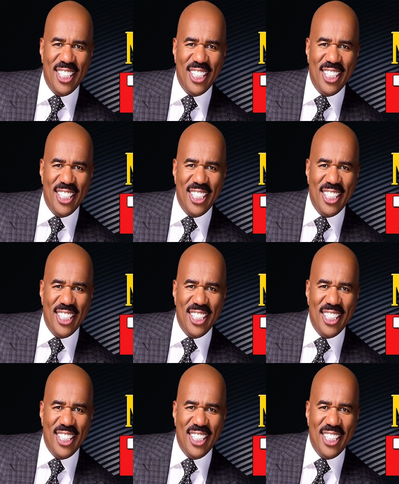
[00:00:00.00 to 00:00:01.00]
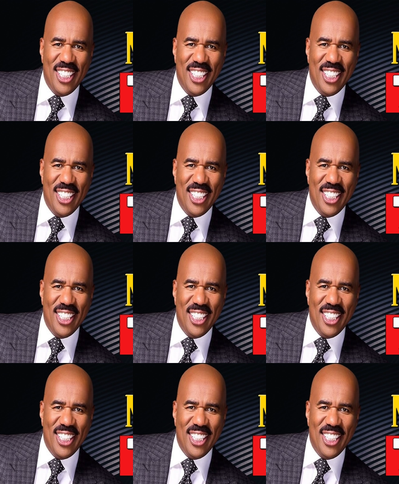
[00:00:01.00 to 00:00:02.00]

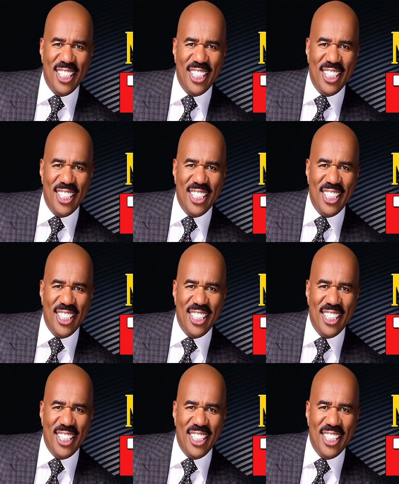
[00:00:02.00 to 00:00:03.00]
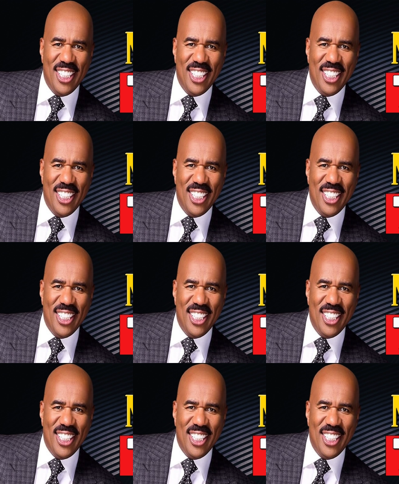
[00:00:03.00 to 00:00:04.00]

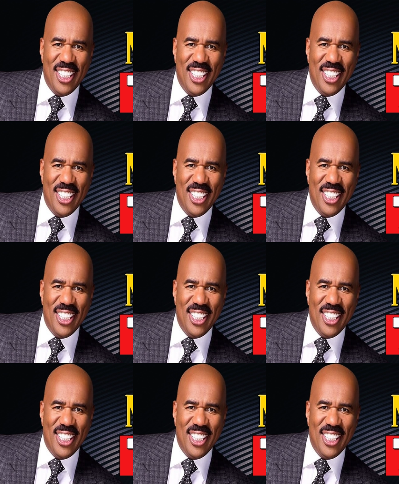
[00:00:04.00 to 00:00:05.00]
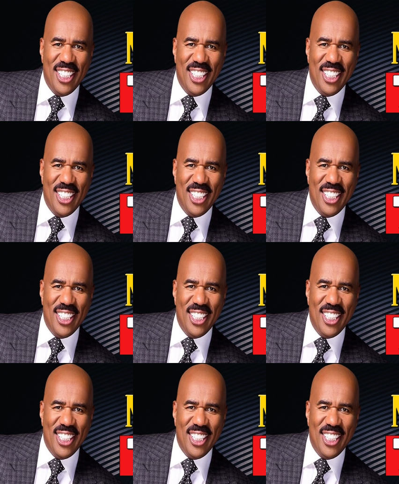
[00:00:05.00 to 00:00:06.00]

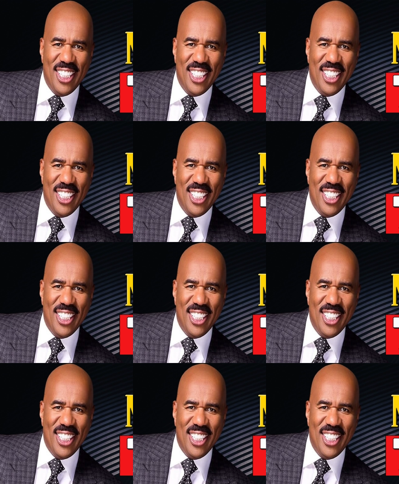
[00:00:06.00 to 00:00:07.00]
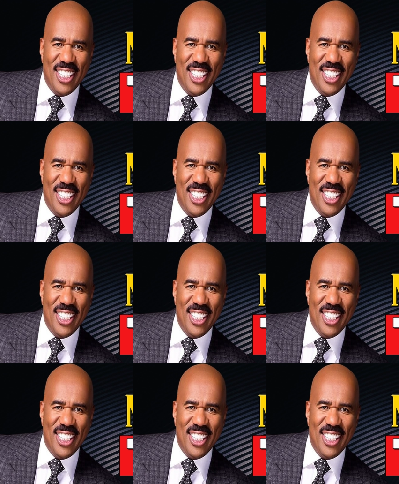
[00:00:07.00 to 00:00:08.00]
This is a still picture; no speech is visible.